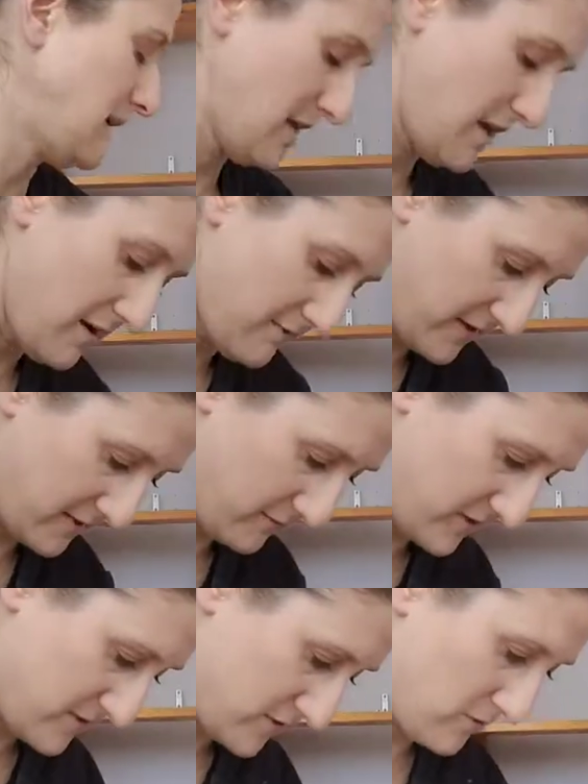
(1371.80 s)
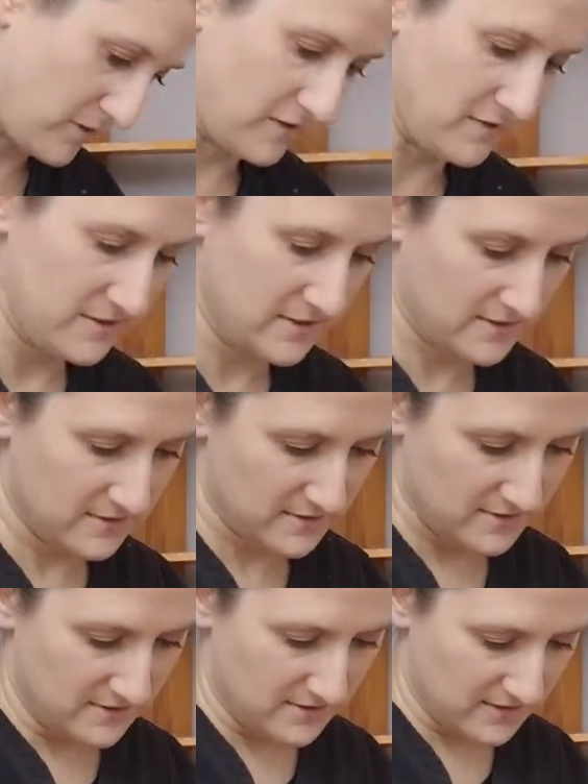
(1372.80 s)
Love Henry Scougal.
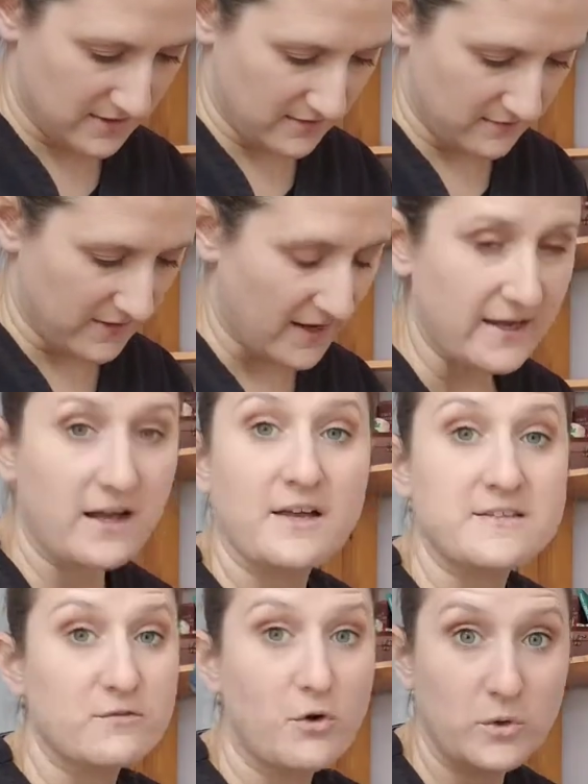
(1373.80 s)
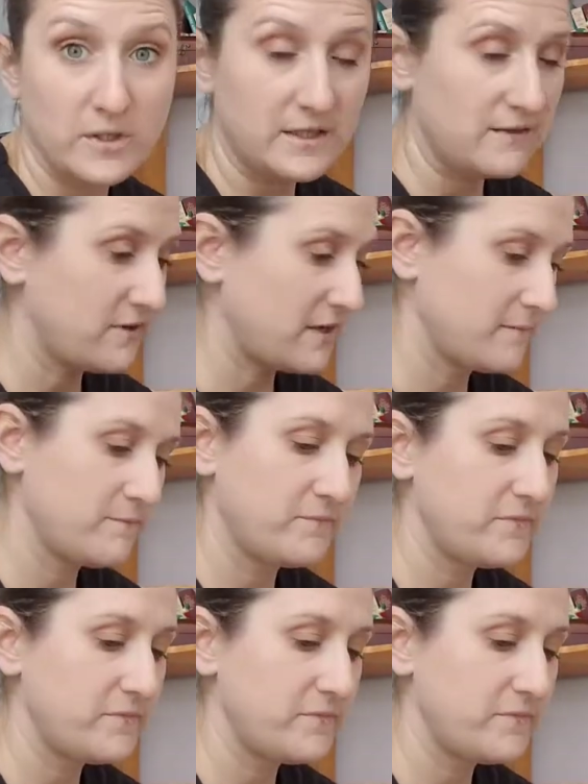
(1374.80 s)
And The High Cost of Holy Living,